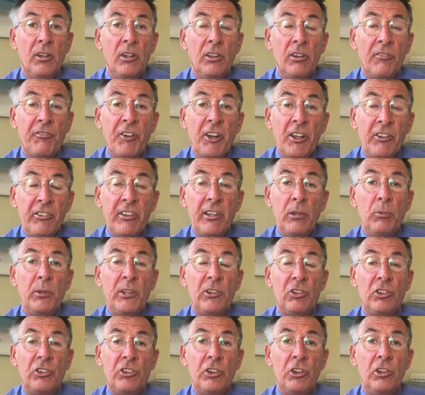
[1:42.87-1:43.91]
The first thing we
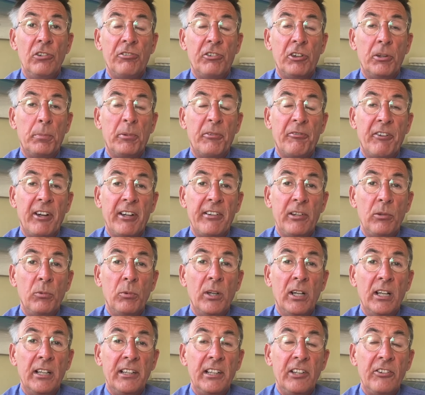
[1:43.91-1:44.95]
should do for a prophetic
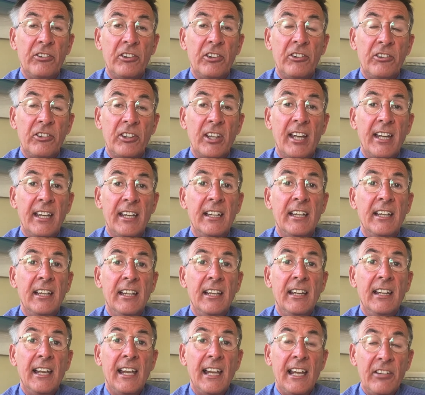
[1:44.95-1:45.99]
word is to say,
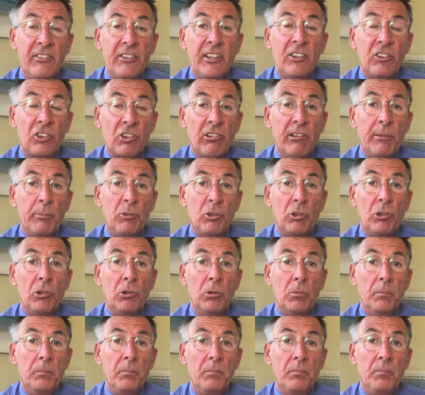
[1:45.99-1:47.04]
is it scriptural?
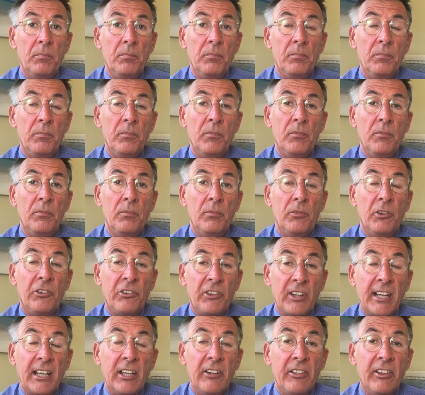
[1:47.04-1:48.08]
The
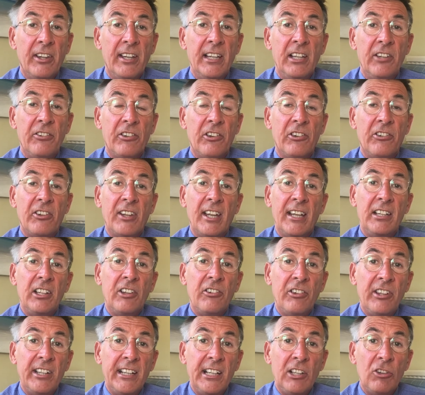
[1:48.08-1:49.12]
second thing is to say,
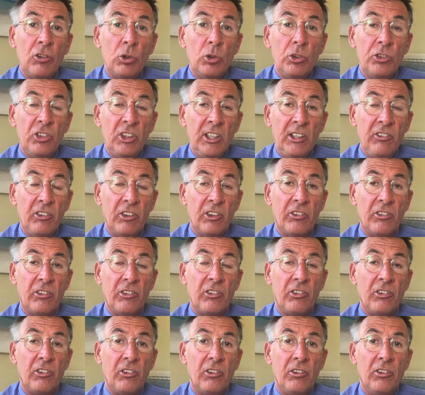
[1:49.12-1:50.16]
does it exalt
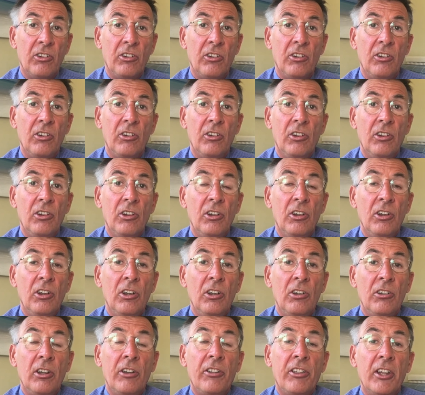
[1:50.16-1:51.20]
Jesus?
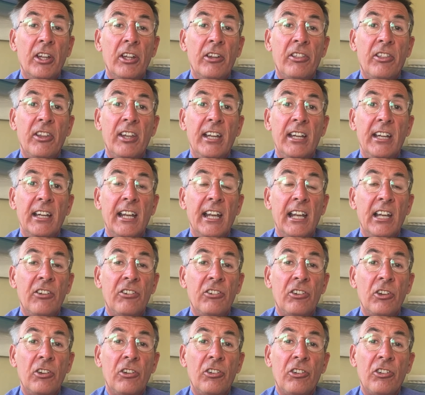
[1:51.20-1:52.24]
The third thing is
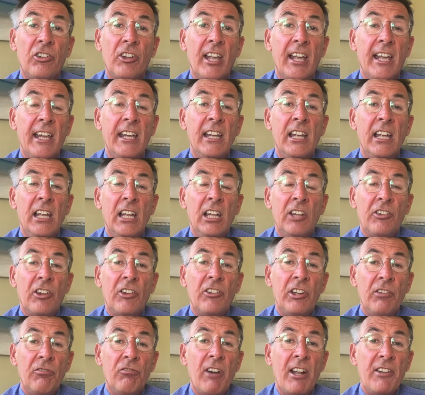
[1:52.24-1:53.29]
to say,
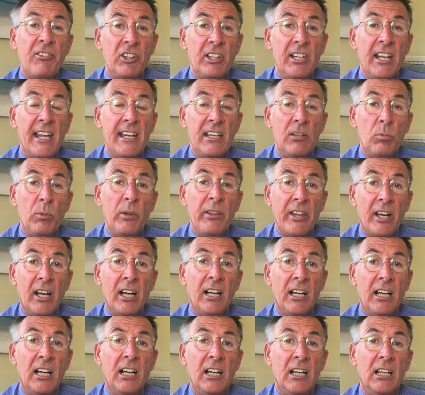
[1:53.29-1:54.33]
does it resonate with
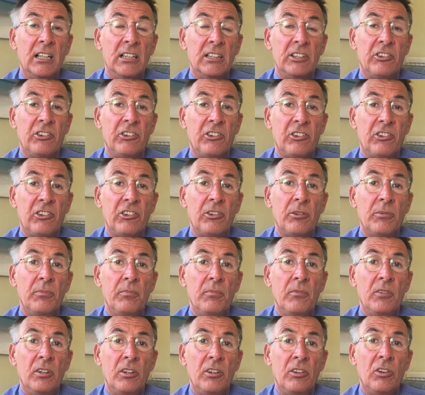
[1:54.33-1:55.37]
our hearts?
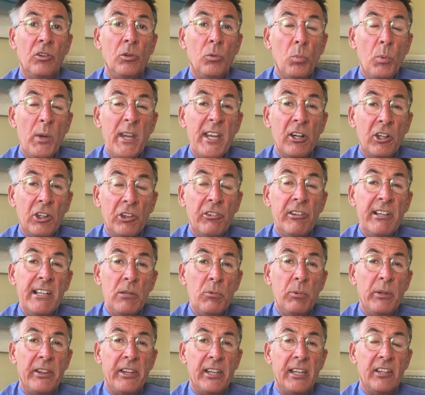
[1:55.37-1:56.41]
We agree
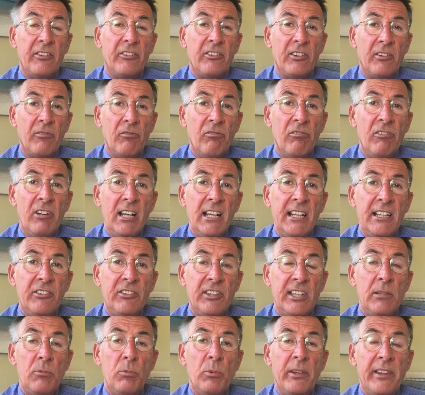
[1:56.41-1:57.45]
with it really
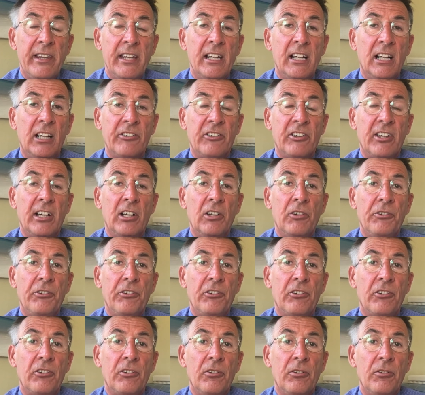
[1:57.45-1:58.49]
deep within
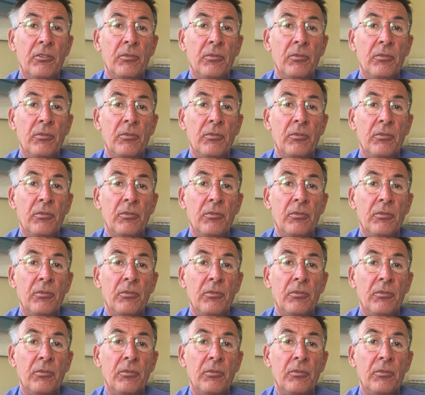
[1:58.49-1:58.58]
ourselves.